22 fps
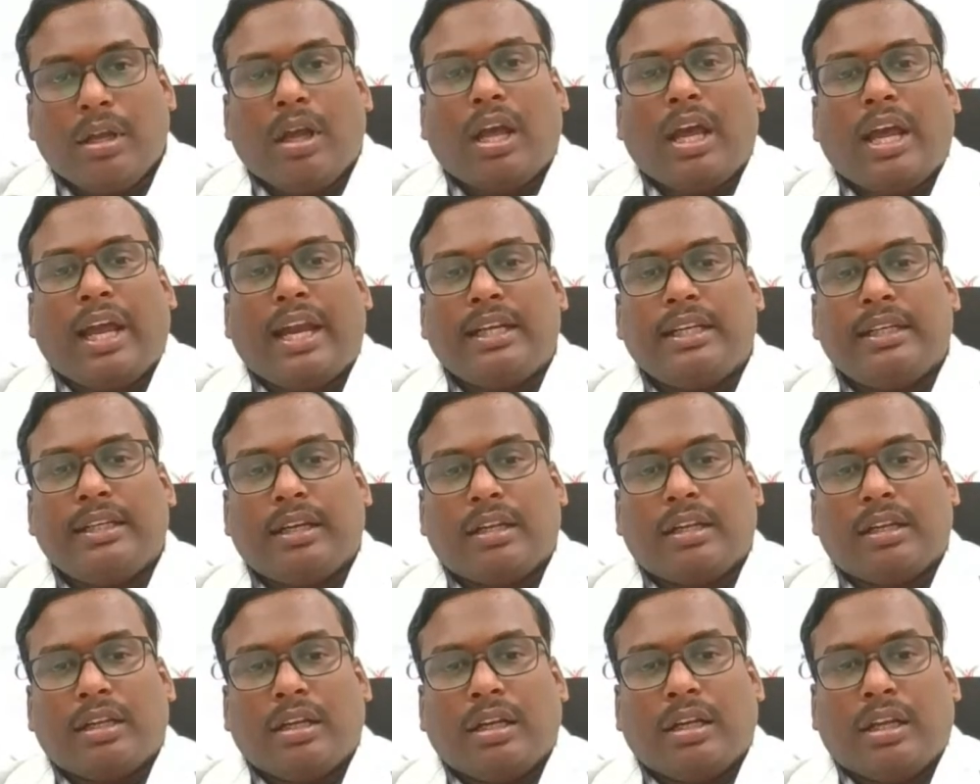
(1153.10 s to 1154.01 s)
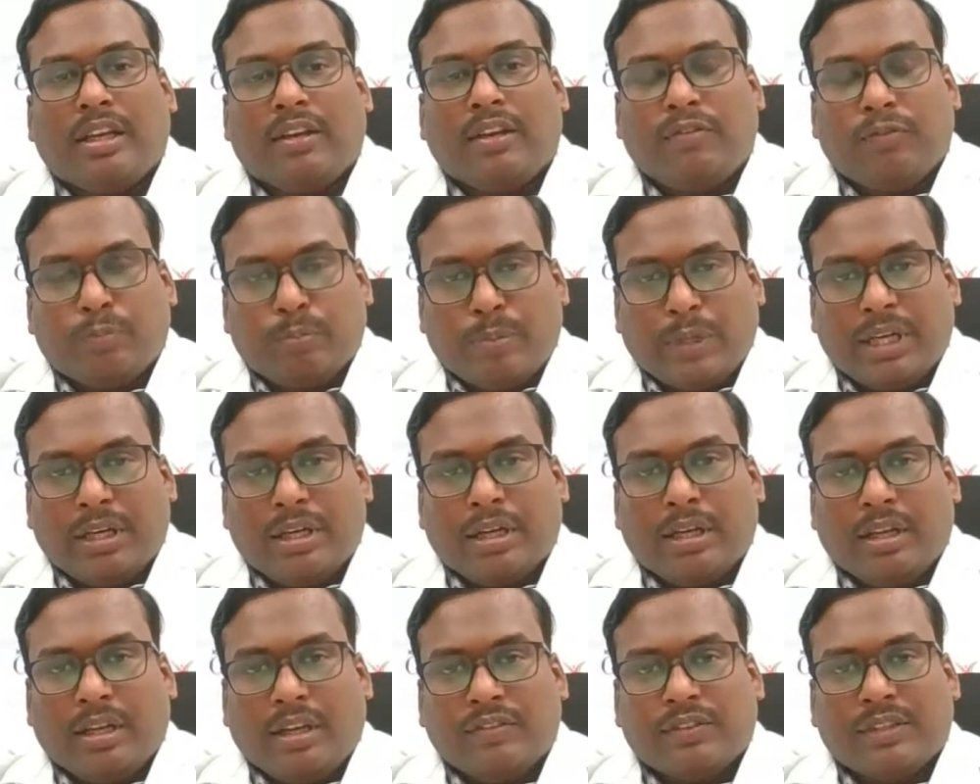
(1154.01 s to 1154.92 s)
And
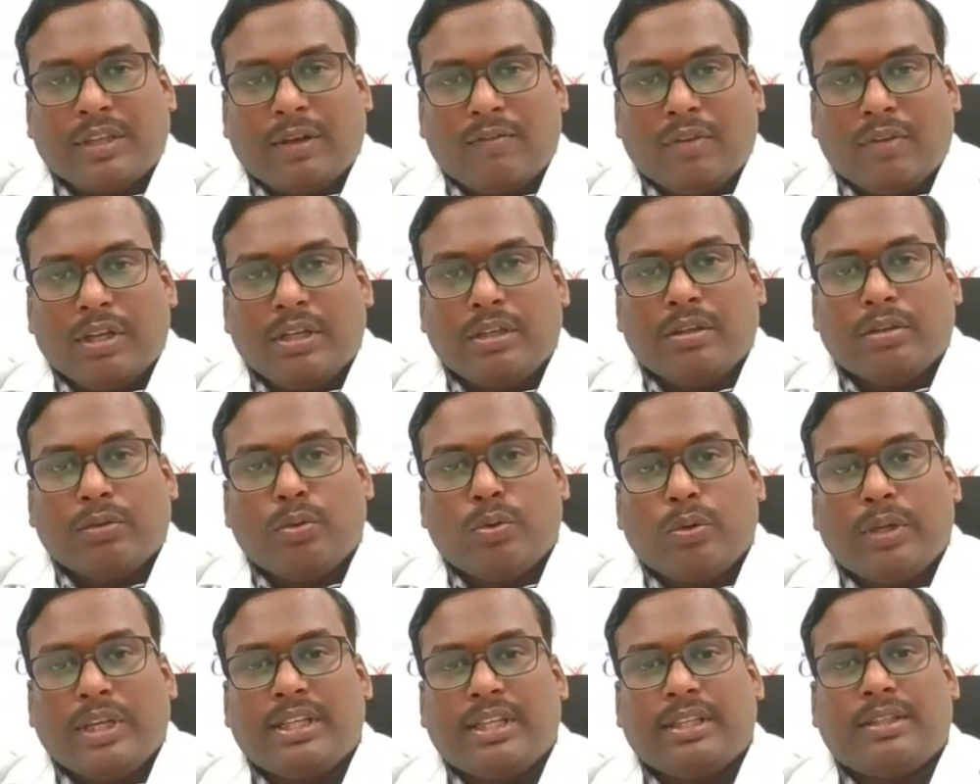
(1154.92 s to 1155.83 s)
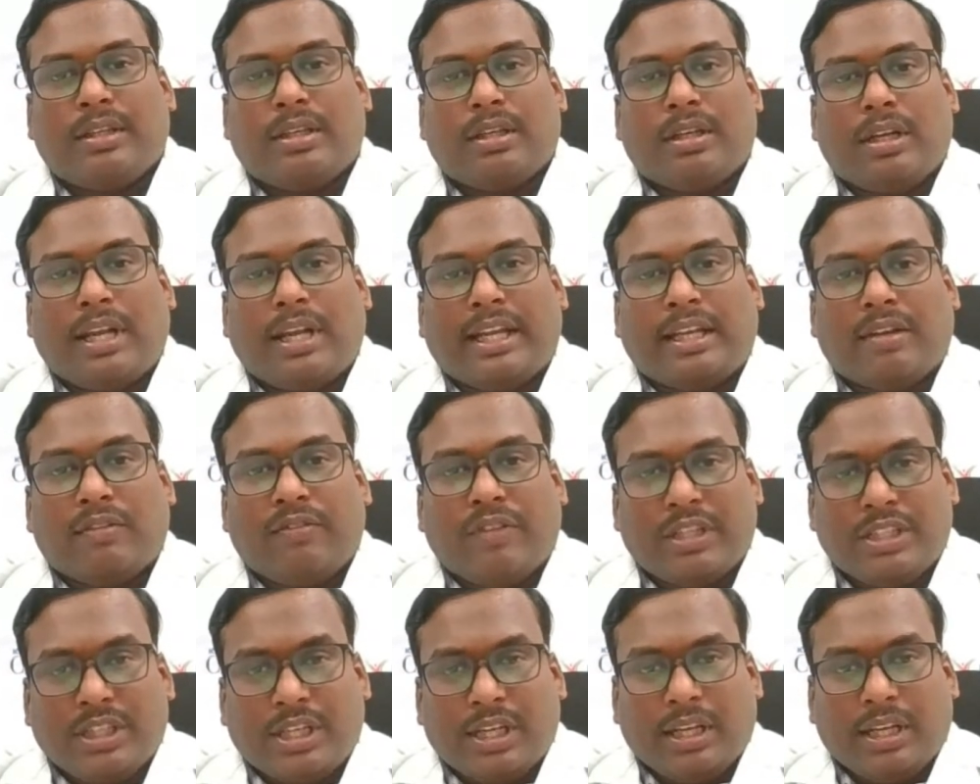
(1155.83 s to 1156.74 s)
if someone who is like a
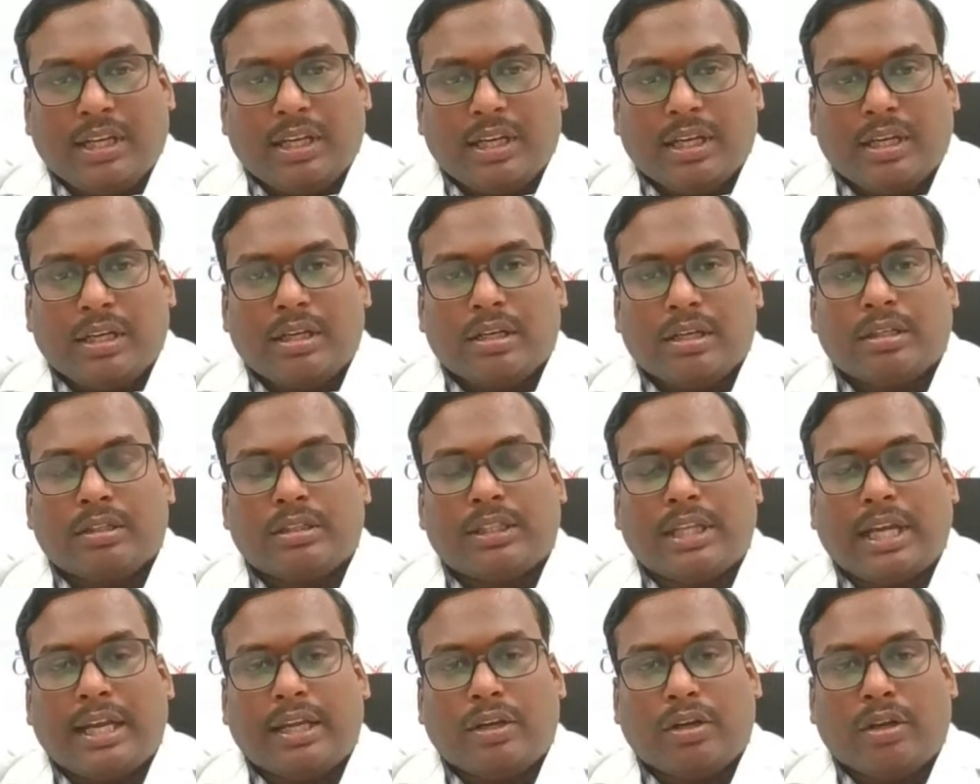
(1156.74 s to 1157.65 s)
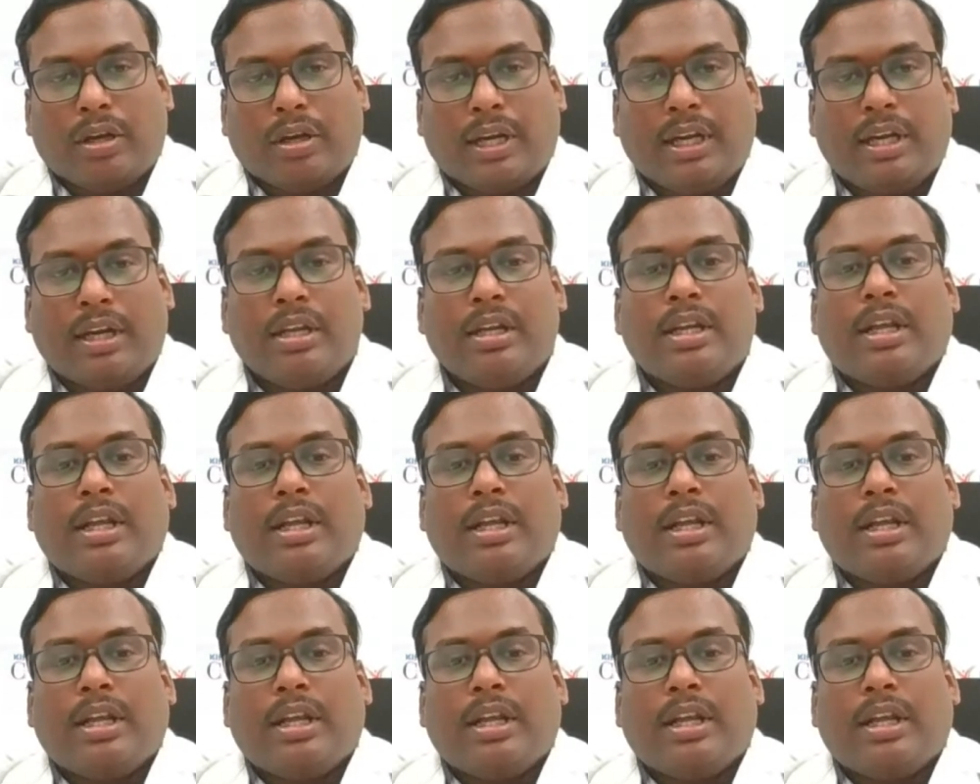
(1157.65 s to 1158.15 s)
vegetarian, thyroid,